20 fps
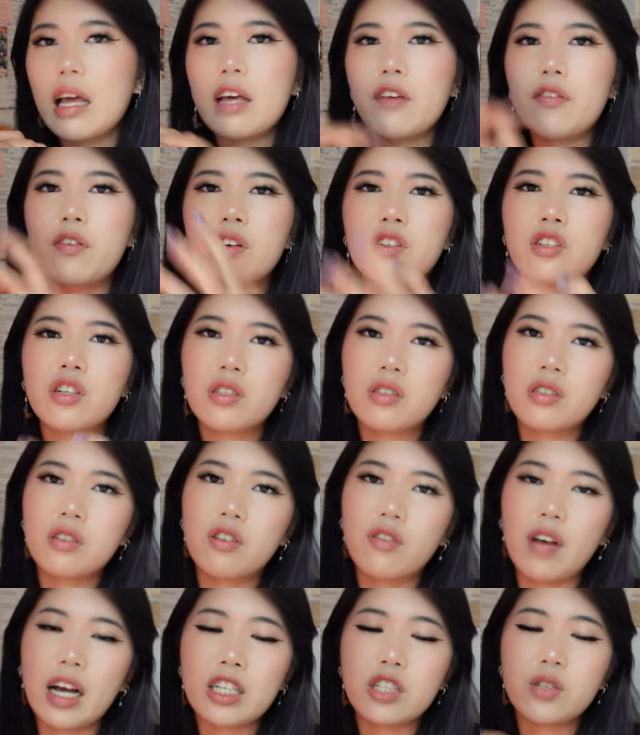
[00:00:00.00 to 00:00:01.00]
If you're just
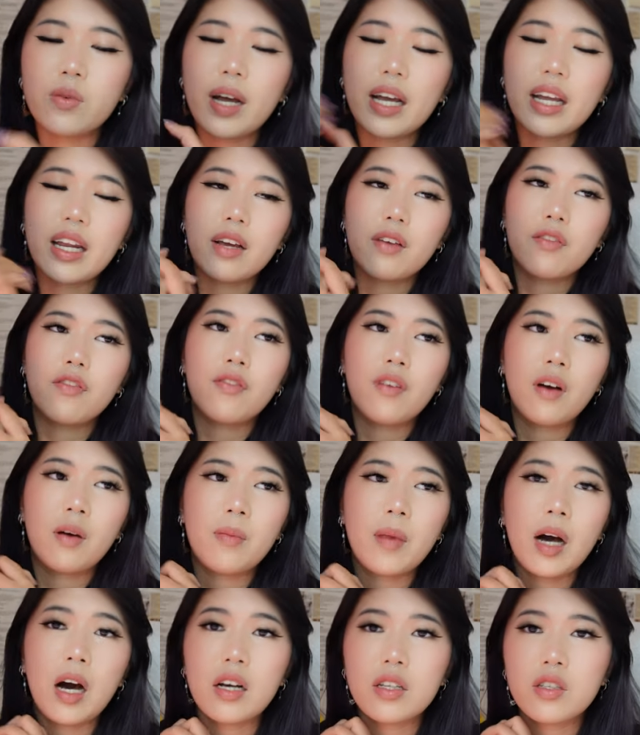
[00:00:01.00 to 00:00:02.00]
graduating
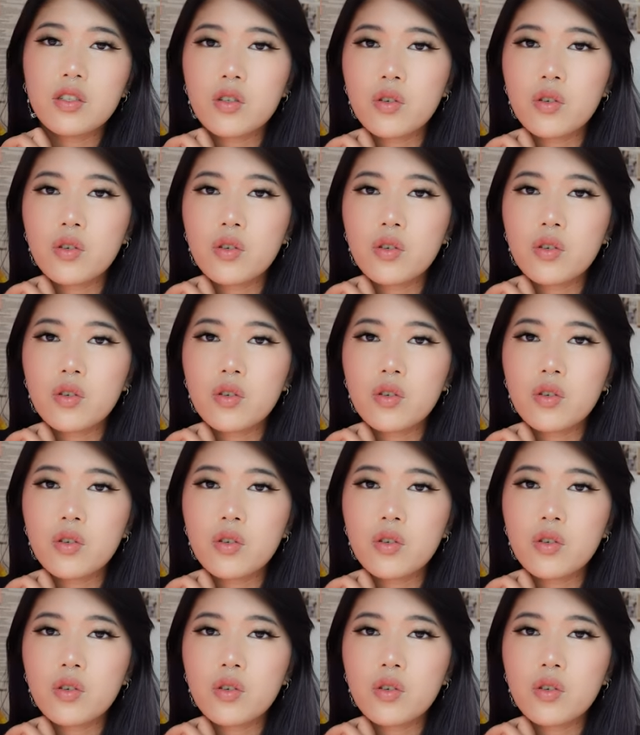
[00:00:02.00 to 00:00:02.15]
from art